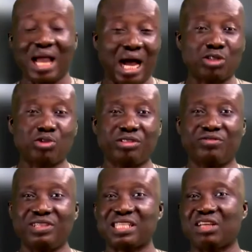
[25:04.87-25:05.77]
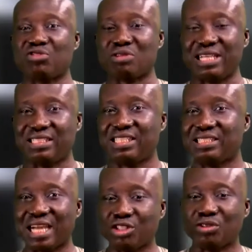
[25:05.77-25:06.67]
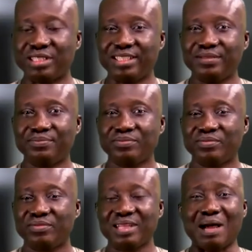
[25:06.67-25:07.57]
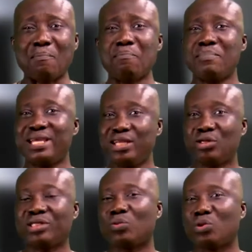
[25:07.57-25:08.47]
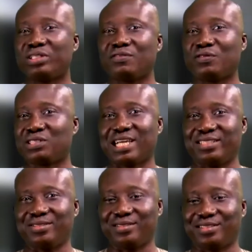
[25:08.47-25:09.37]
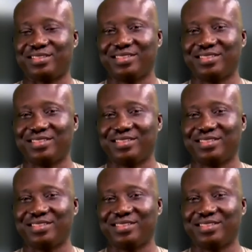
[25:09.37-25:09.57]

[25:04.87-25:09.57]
how to reverse arthritis naturally, and many other wonderful titles.